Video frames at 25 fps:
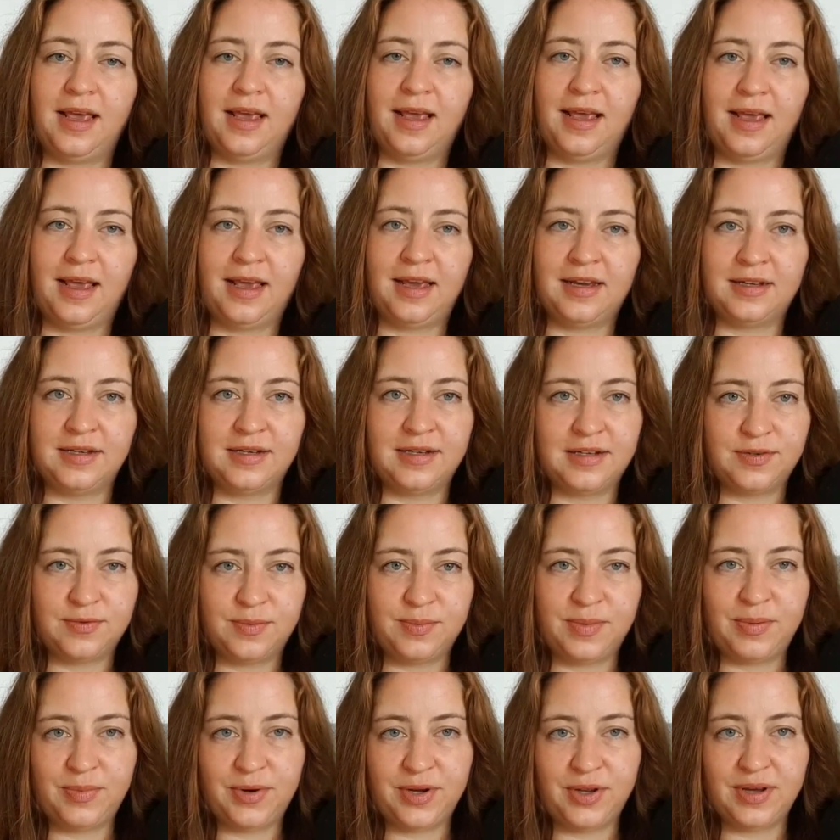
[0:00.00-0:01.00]
And
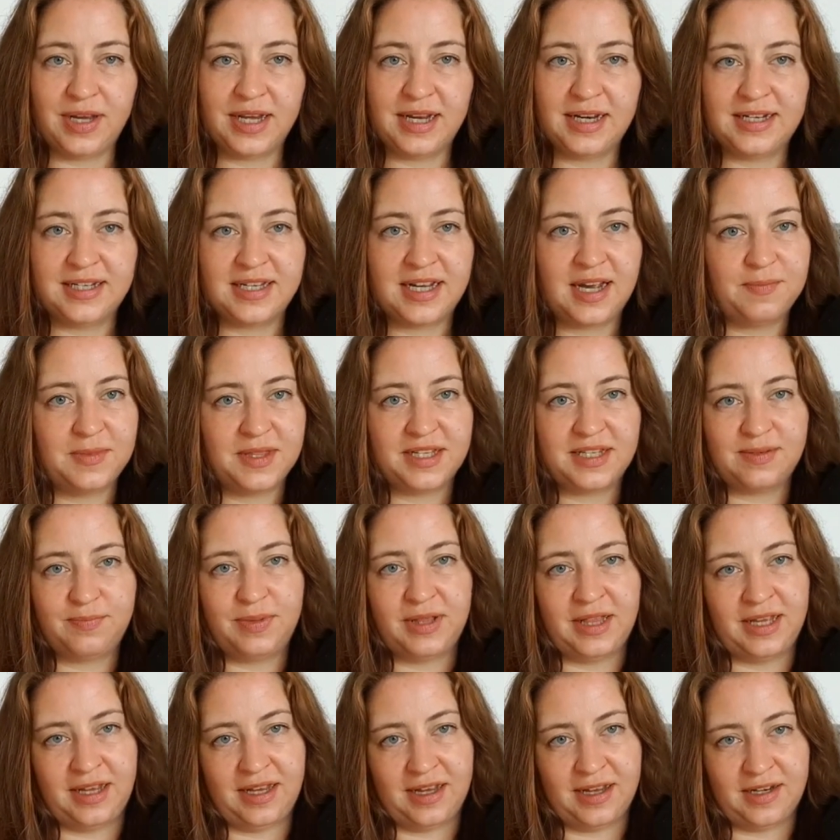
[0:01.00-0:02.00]
remember, you can adopt this
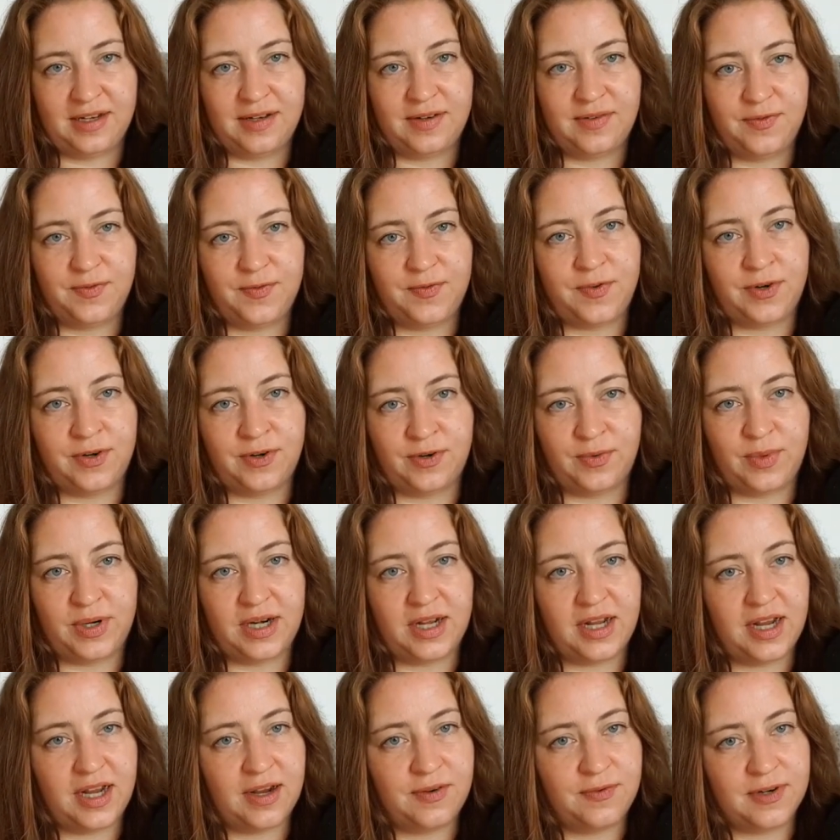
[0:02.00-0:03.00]
plan for
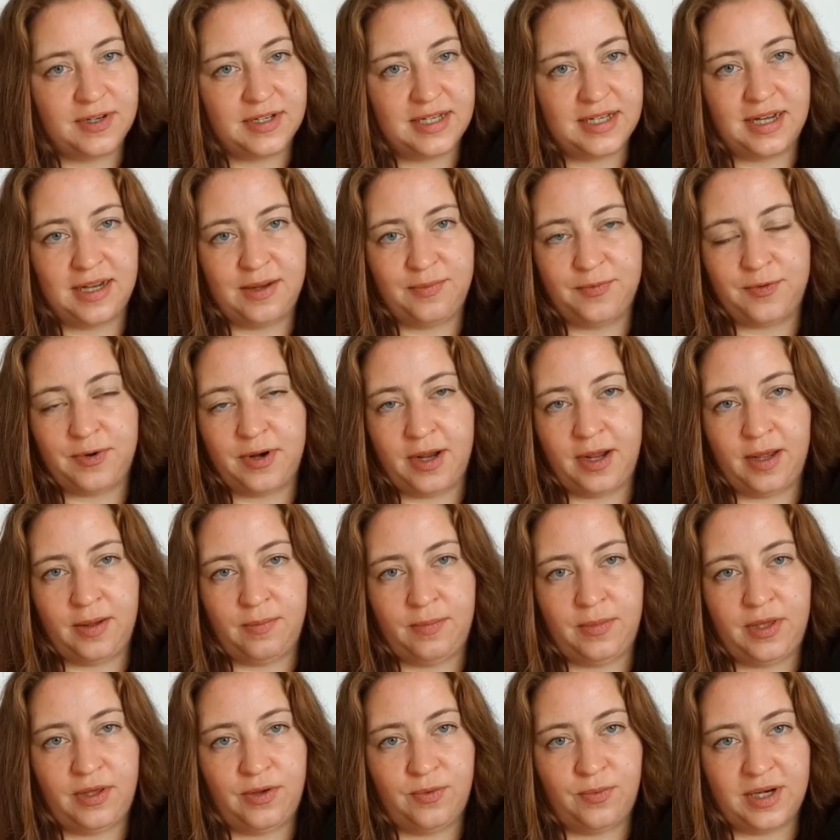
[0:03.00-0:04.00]
whatever time
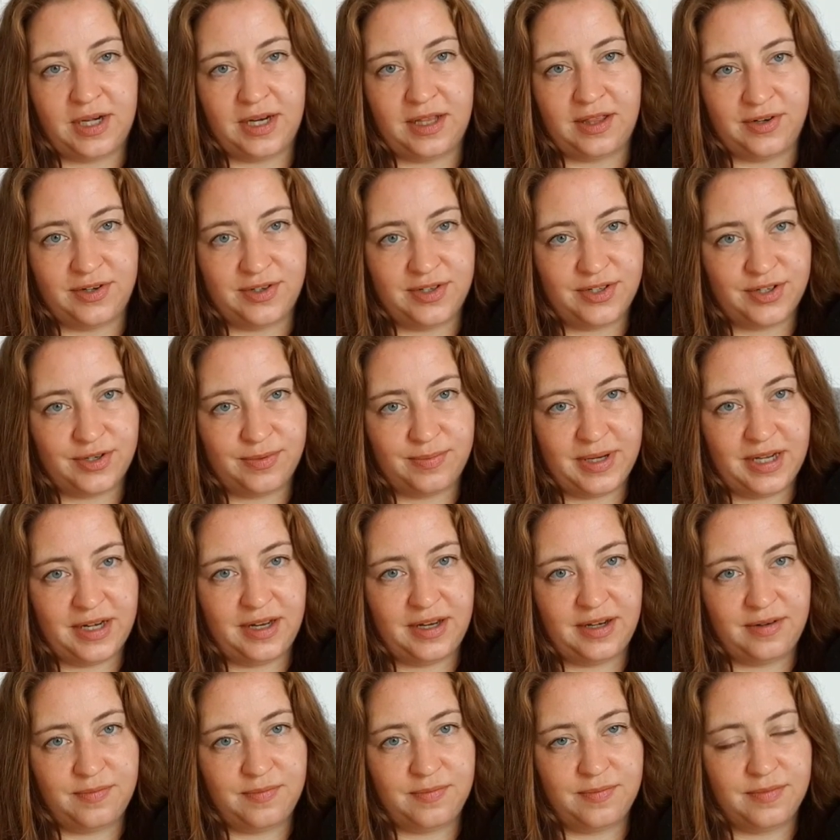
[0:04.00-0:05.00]
frame you want to learn German
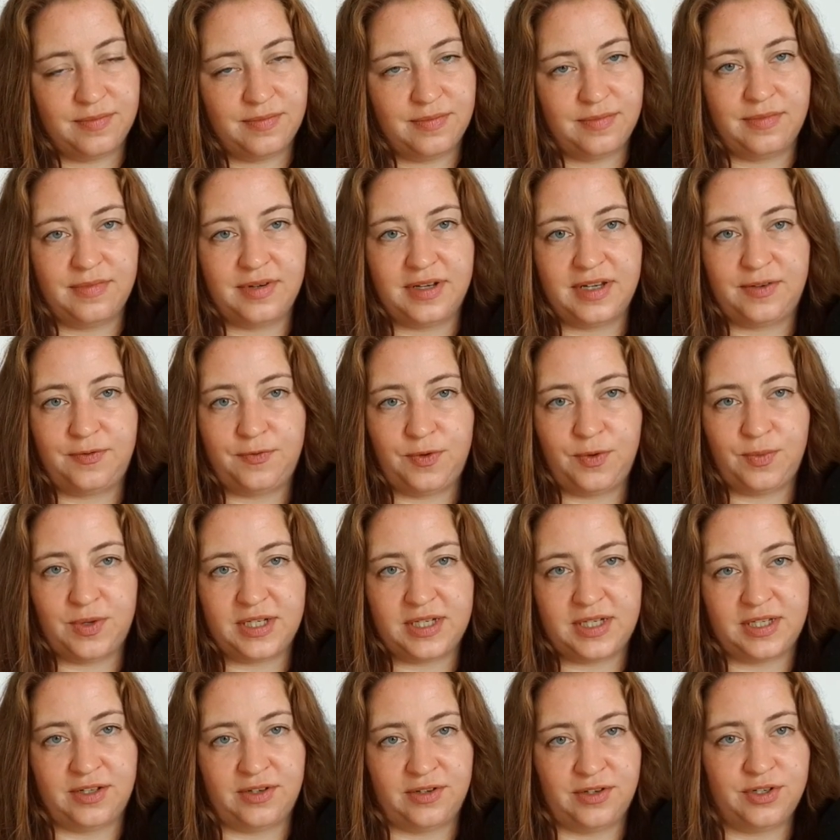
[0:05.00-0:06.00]
in. If you want
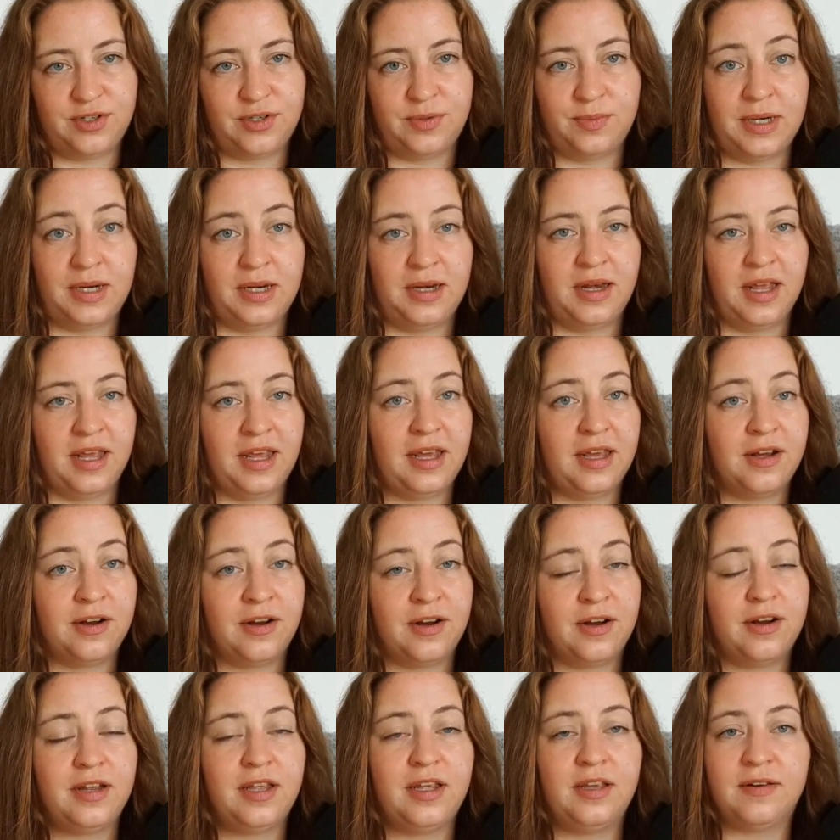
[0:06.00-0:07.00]
to learn German in a
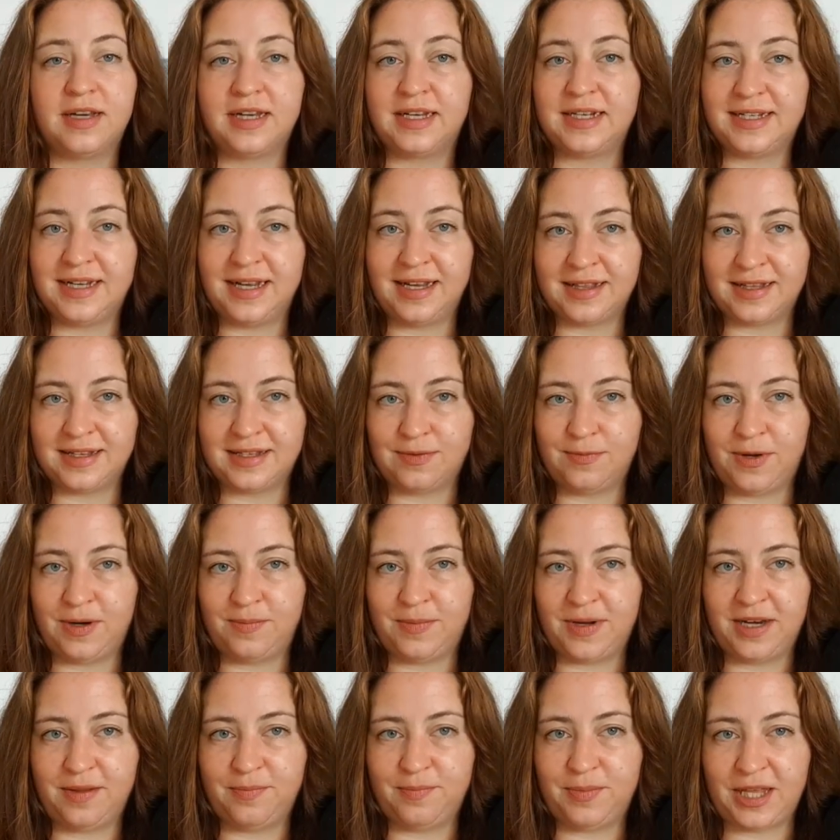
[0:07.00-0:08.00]
year, you can take this one
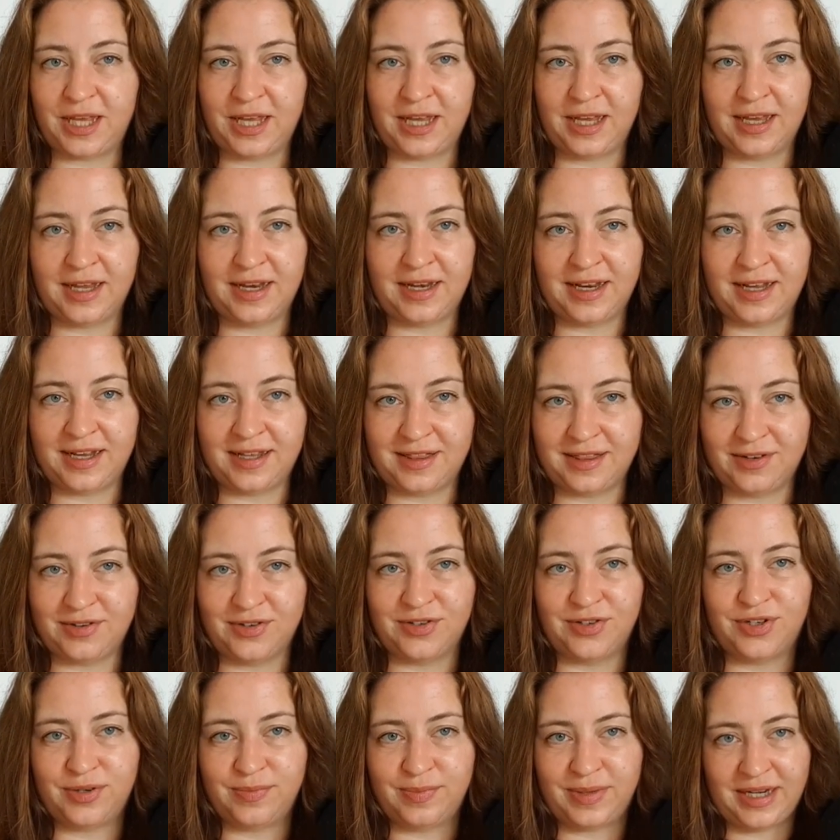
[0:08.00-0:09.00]
month plan and learn
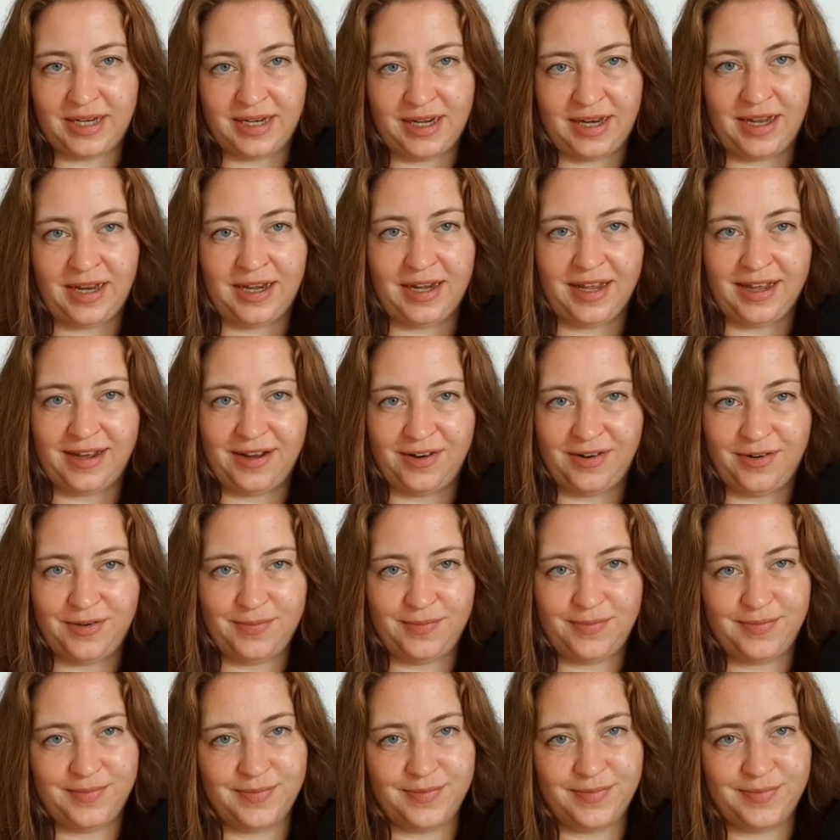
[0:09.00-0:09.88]
German in a year.